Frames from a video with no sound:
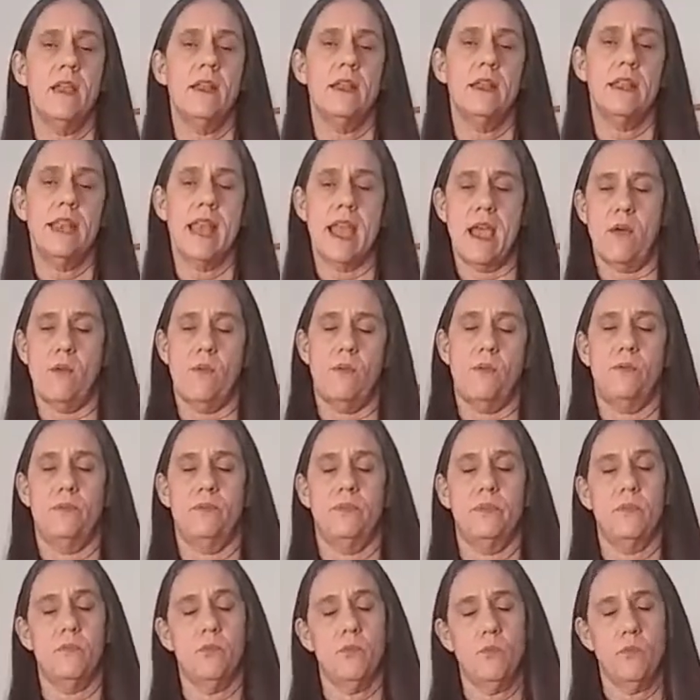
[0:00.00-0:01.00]
Now,
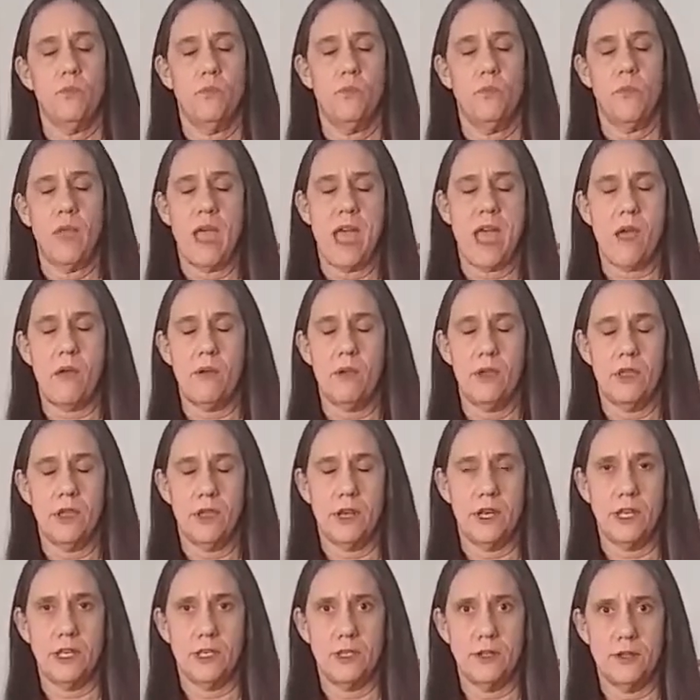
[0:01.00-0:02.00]
how are you
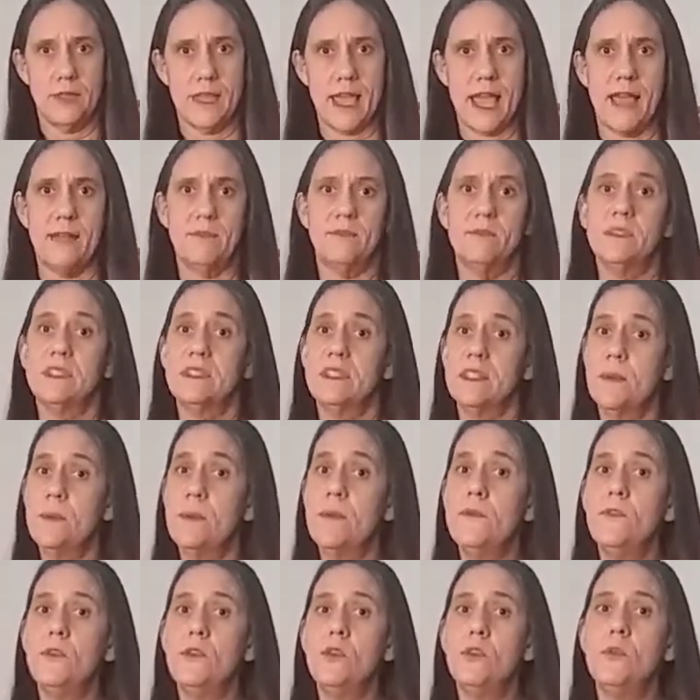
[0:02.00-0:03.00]
going to do that? Some
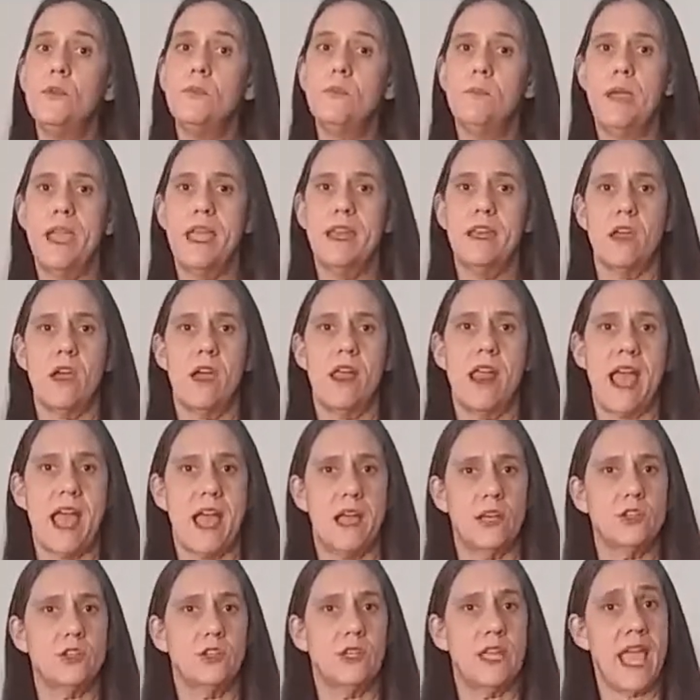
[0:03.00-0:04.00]
of you may not
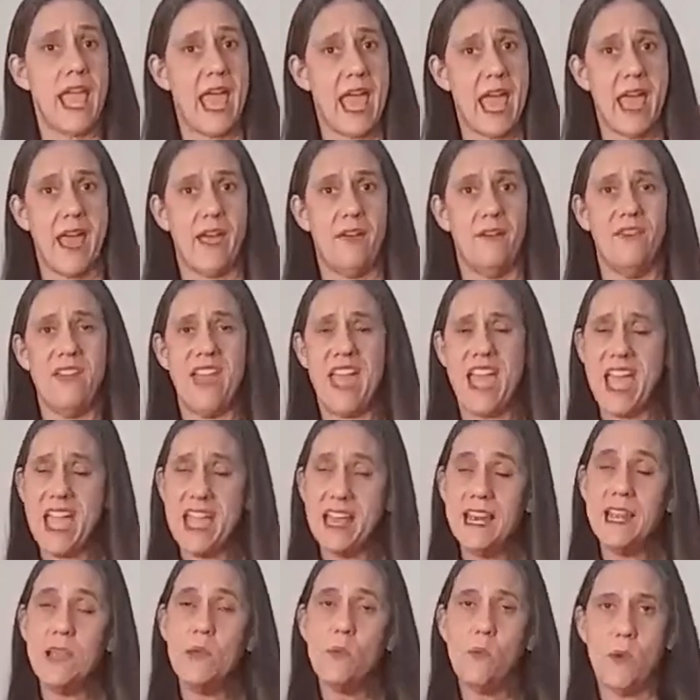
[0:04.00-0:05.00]
actually have
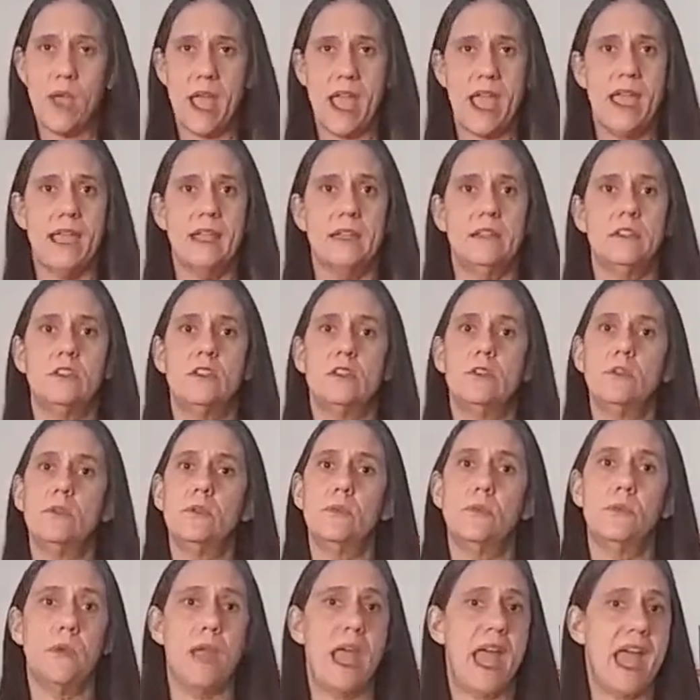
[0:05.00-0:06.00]
any way
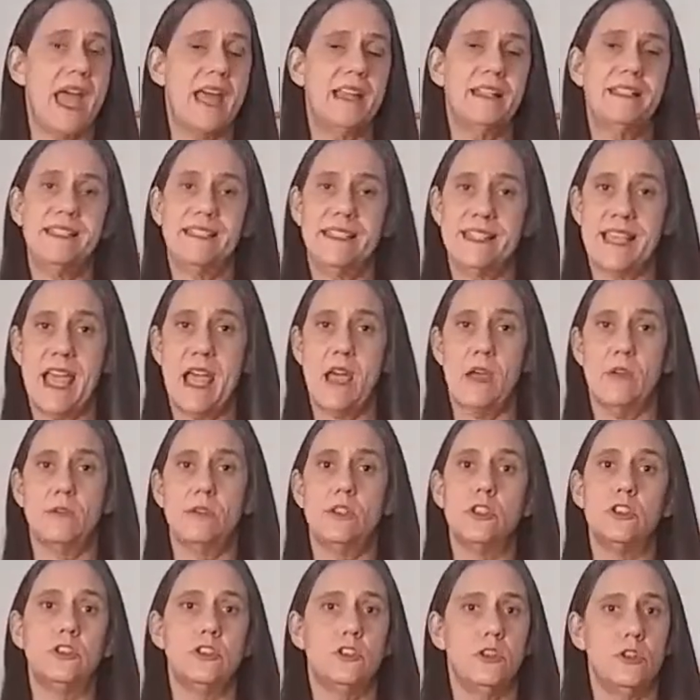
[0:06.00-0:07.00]
to add
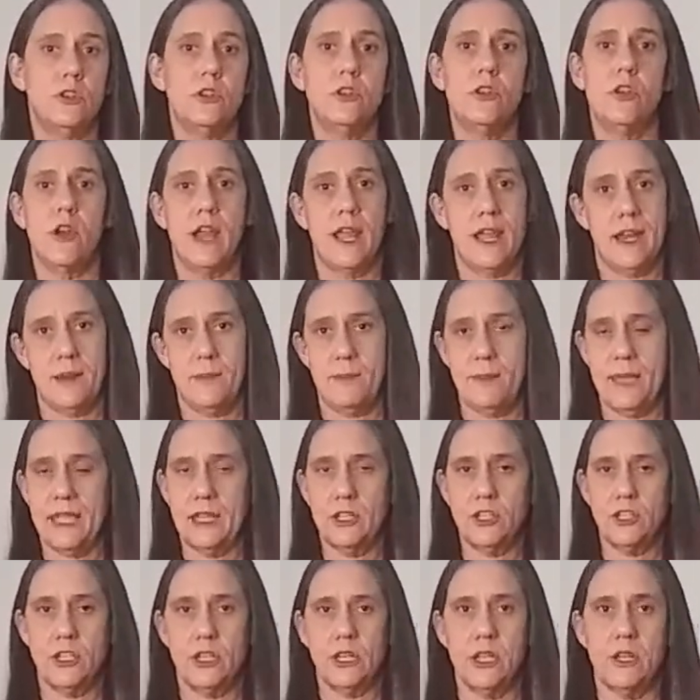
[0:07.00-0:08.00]
sound to your
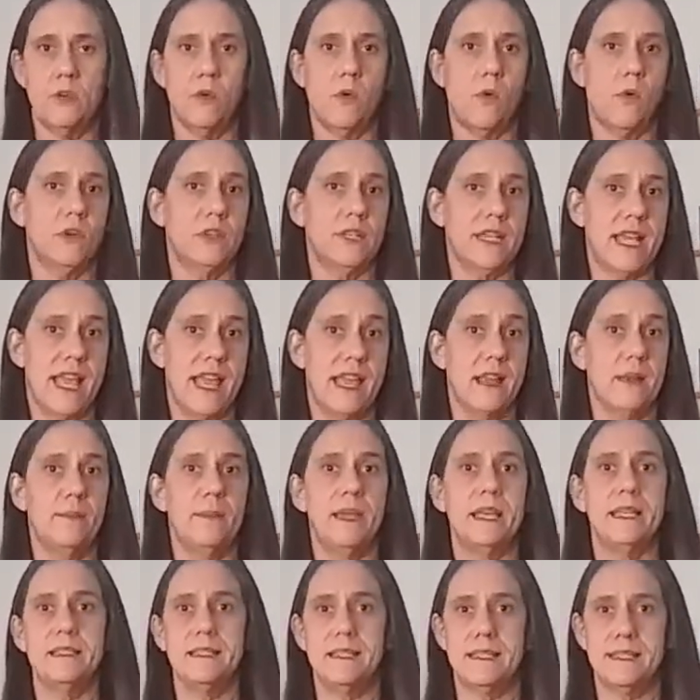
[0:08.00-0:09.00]
animation or to
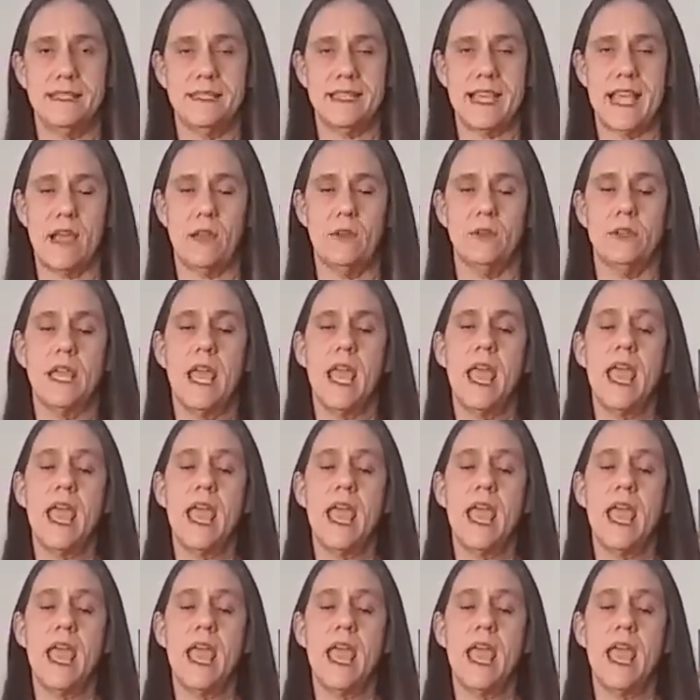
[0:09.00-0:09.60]
animate to sound.